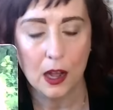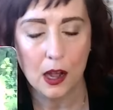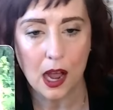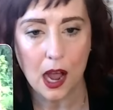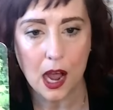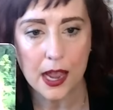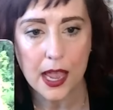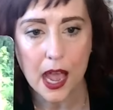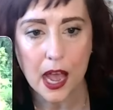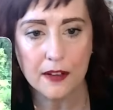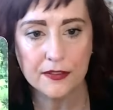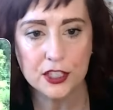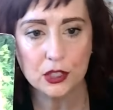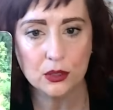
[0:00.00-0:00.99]
I
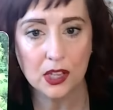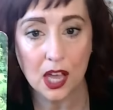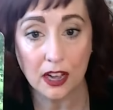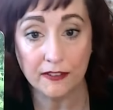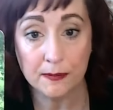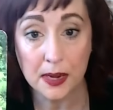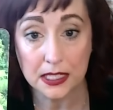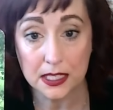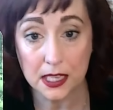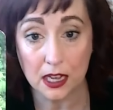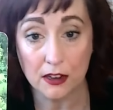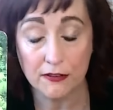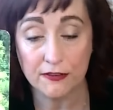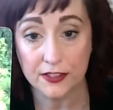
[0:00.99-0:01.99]
have to love
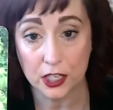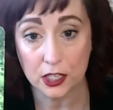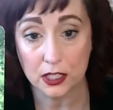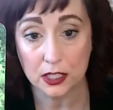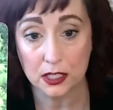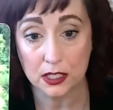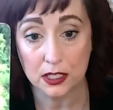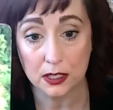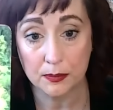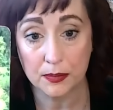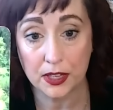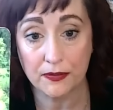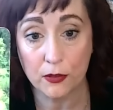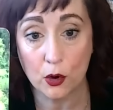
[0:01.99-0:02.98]
myself first
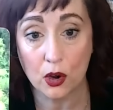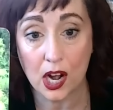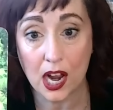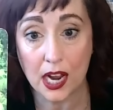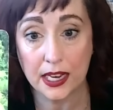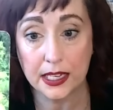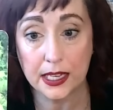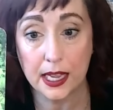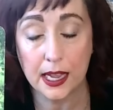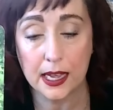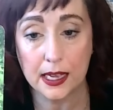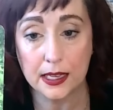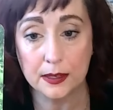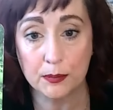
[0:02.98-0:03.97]
before I
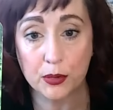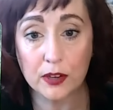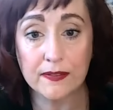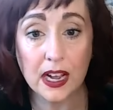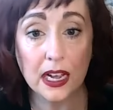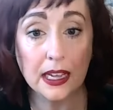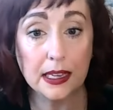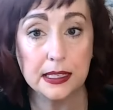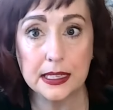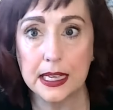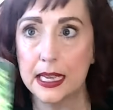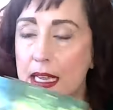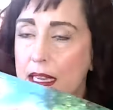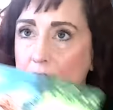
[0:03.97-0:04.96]
can provide
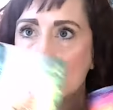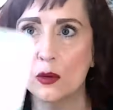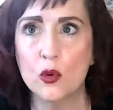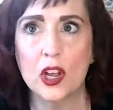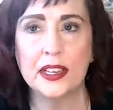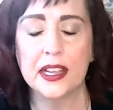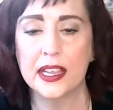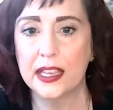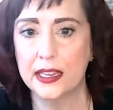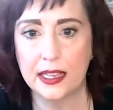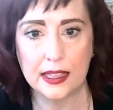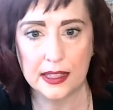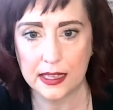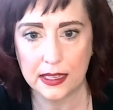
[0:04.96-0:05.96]
anyone
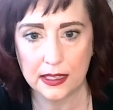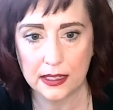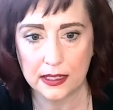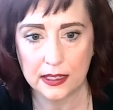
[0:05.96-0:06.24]
anything.